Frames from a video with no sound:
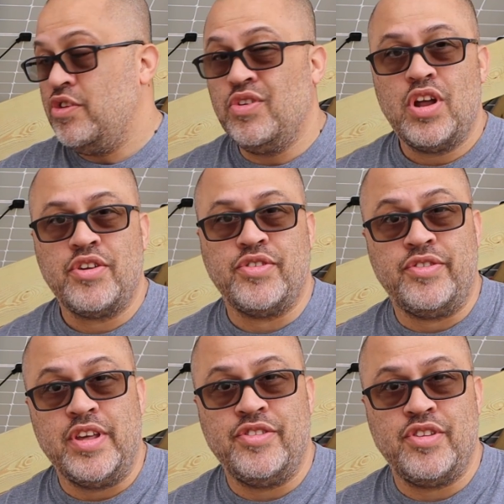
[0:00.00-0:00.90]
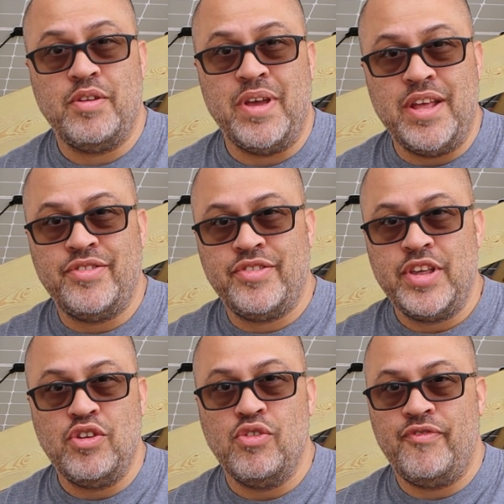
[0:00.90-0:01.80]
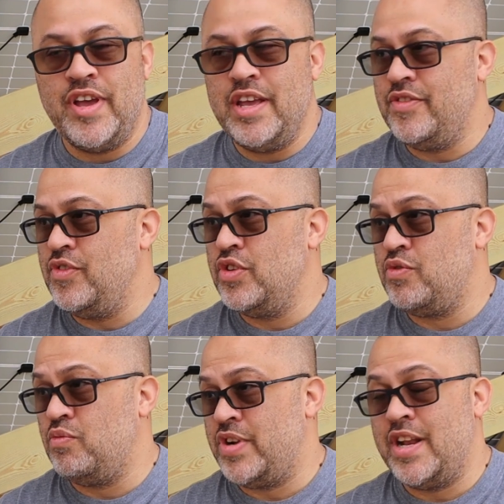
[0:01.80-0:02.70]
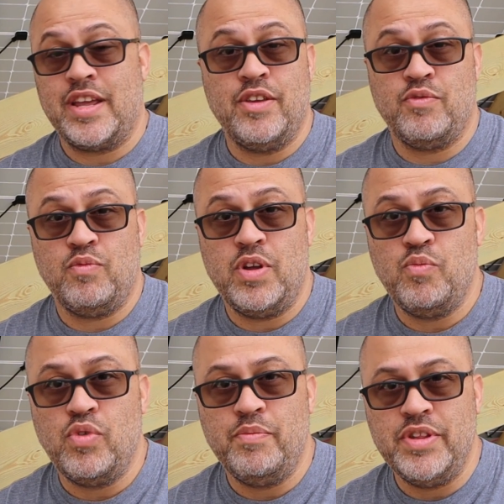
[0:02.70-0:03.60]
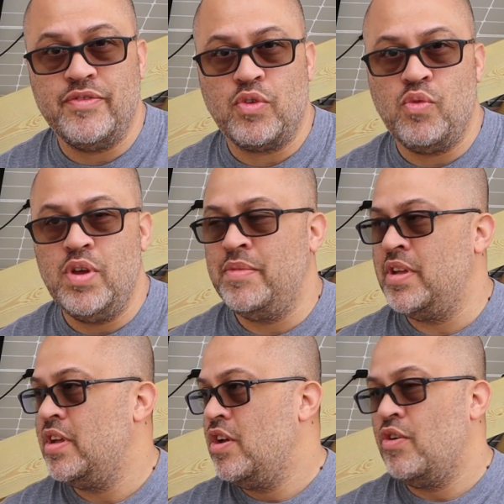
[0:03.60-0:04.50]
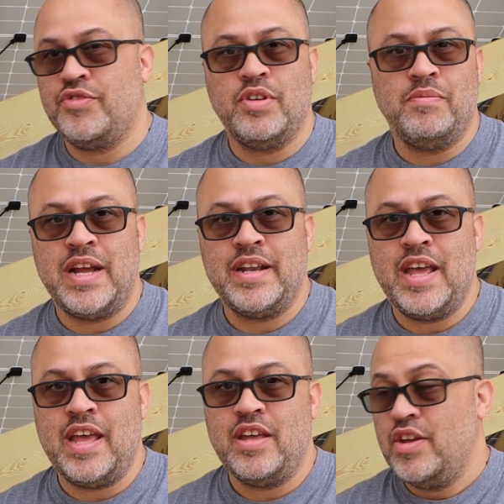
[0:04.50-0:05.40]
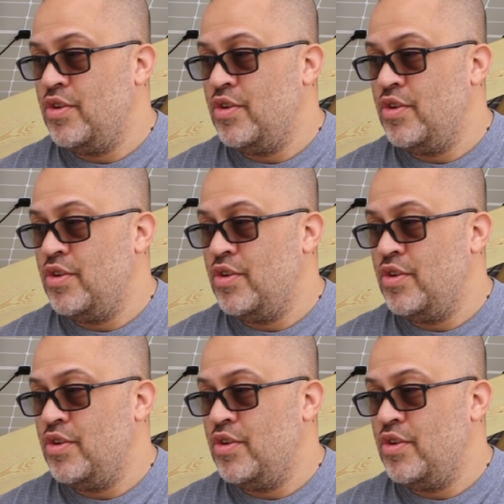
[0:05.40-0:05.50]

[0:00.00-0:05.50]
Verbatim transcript: You can also set this up in single phase if you're just trying to, I guess, run one piece of equipment or something like that,